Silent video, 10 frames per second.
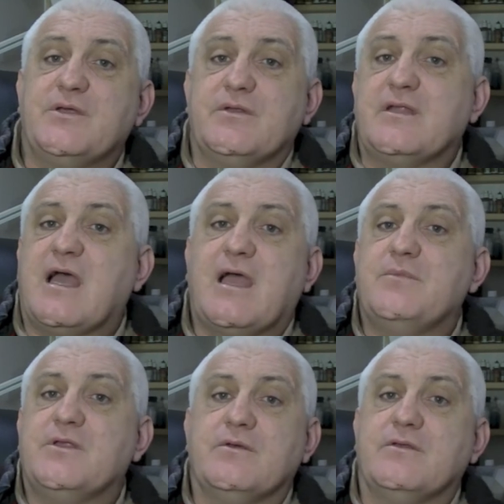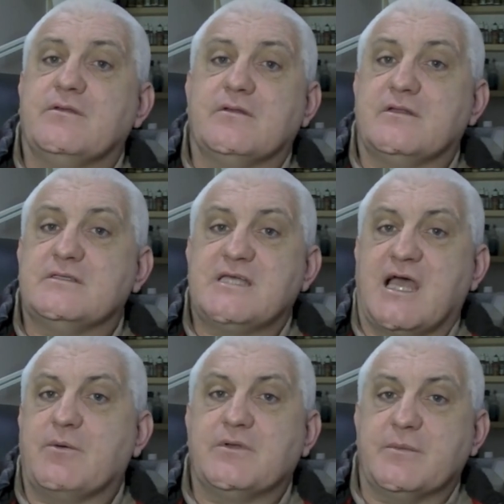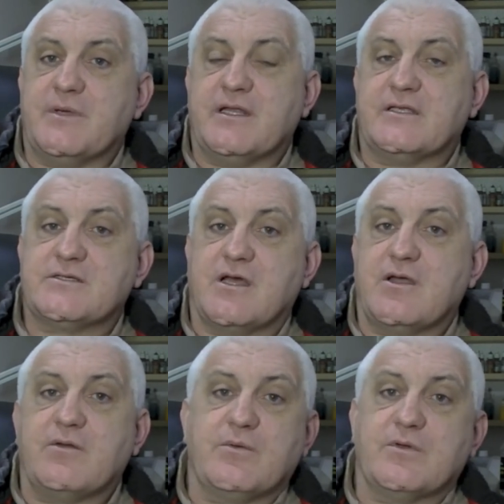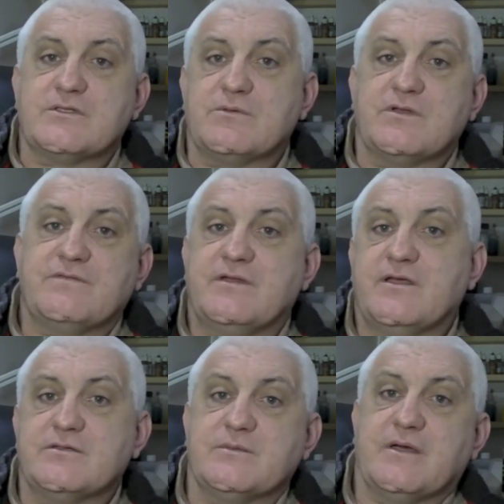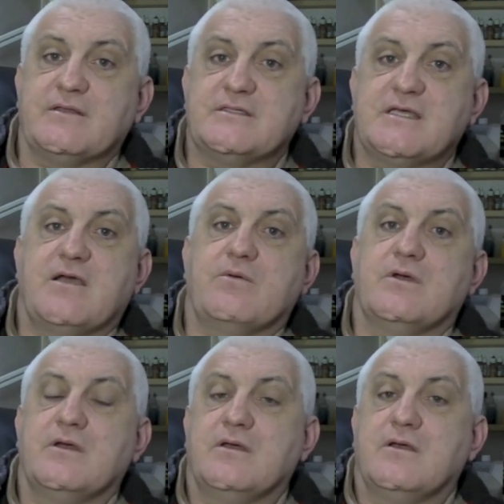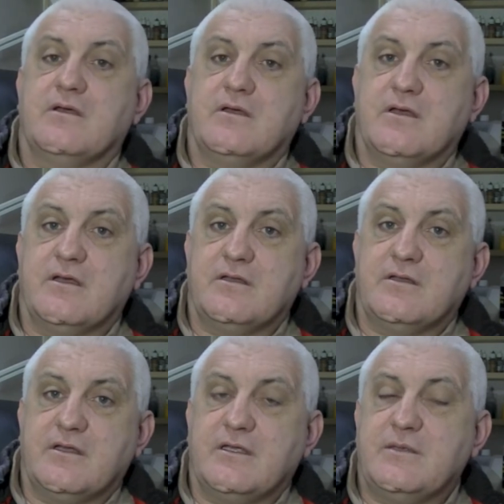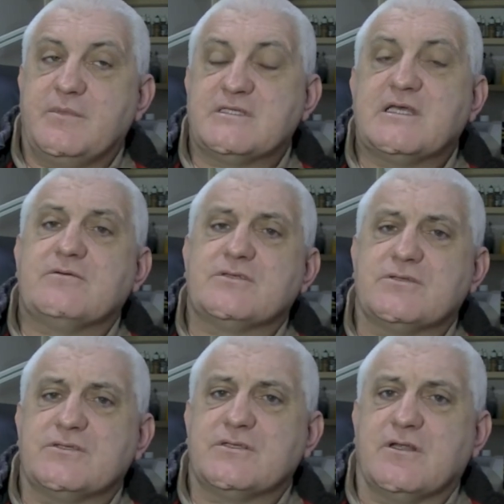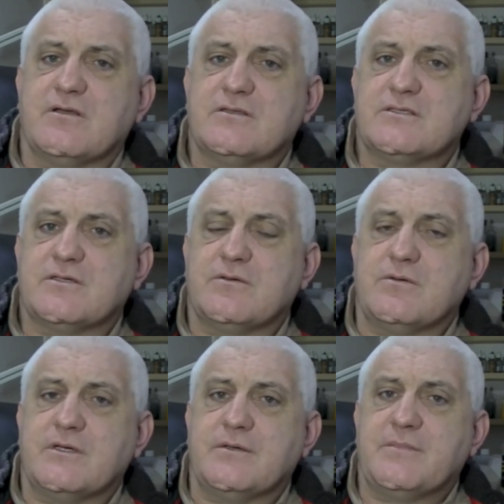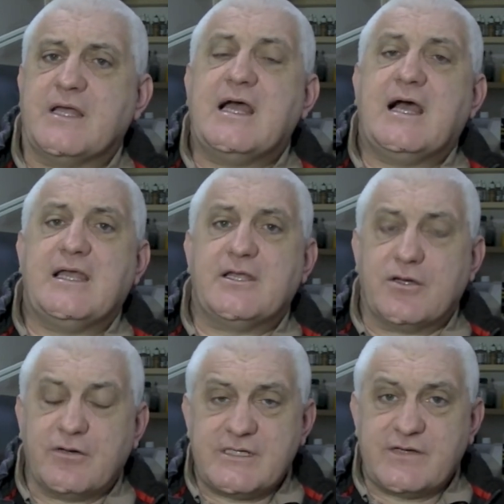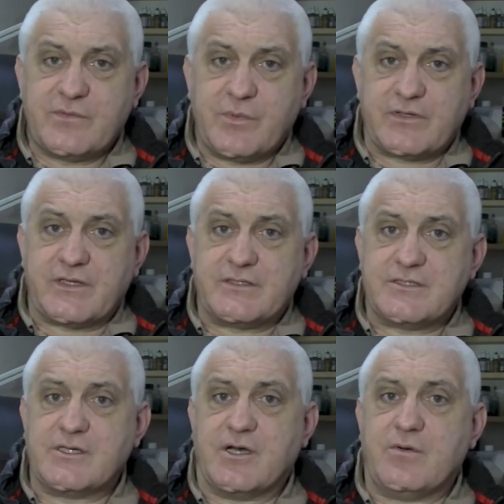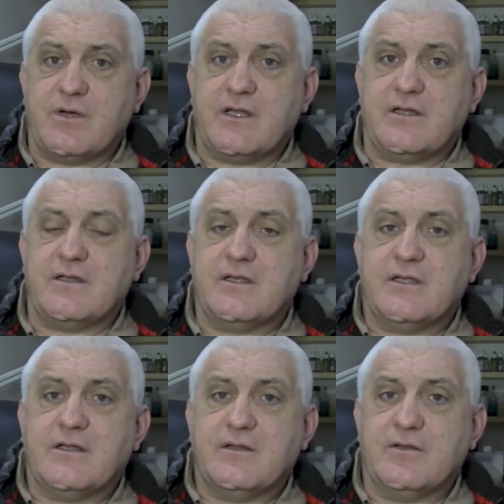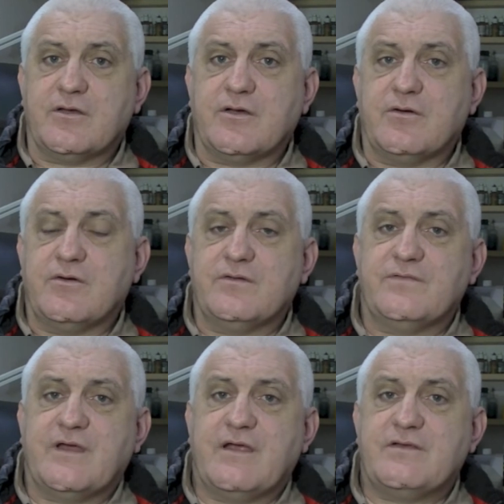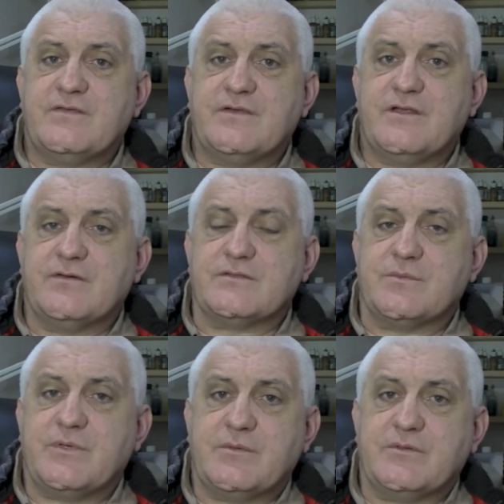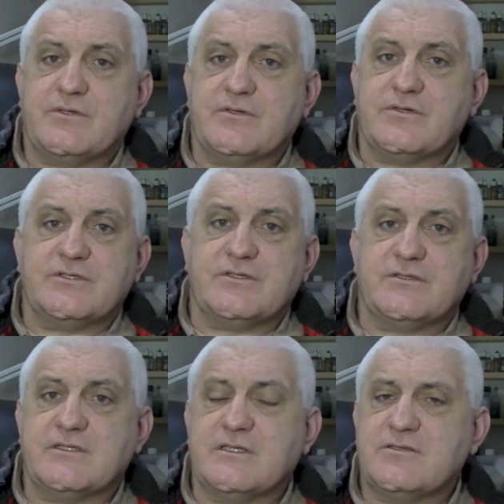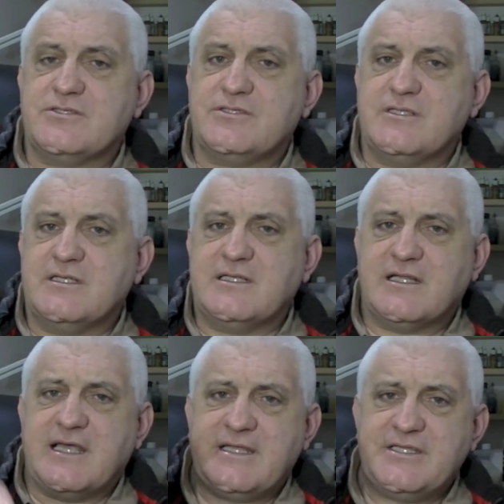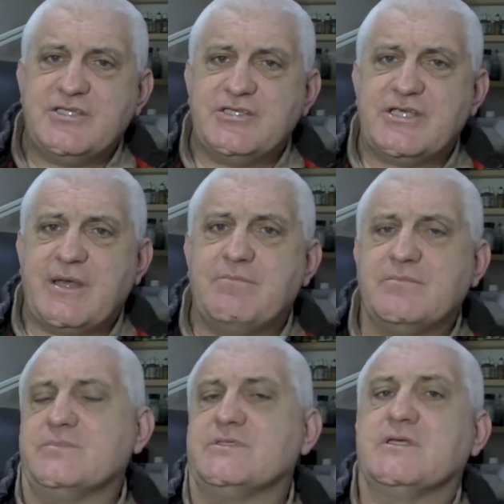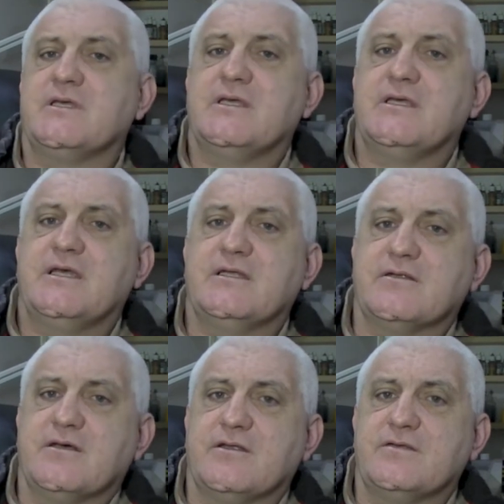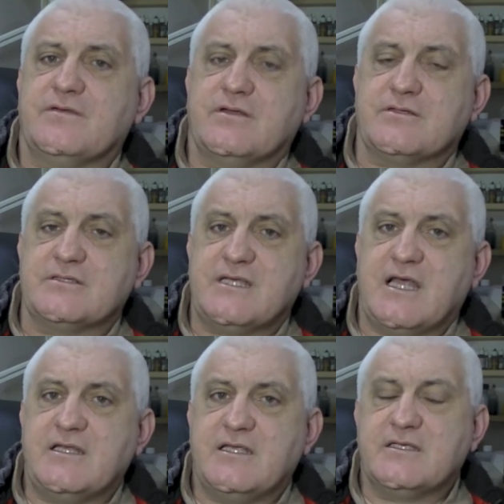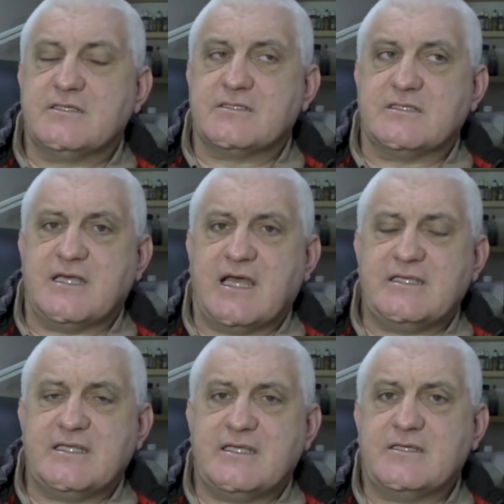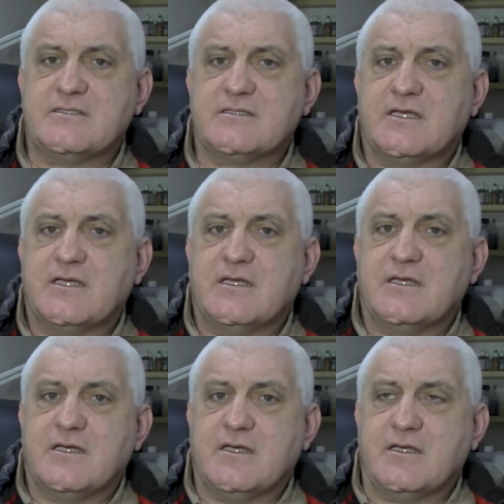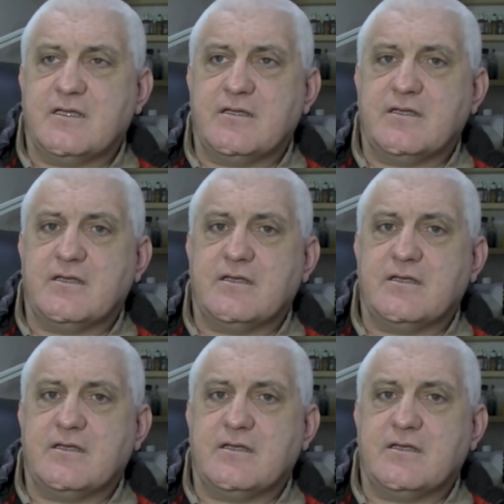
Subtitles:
doing Tau at the minute, so I only want to watch videos about the Tau," and you miss out on such a lot. So I encourage everybody to go and look at all the various videos that people do, because there's little hidden gems in a lot of those videos on techniques and ideas, and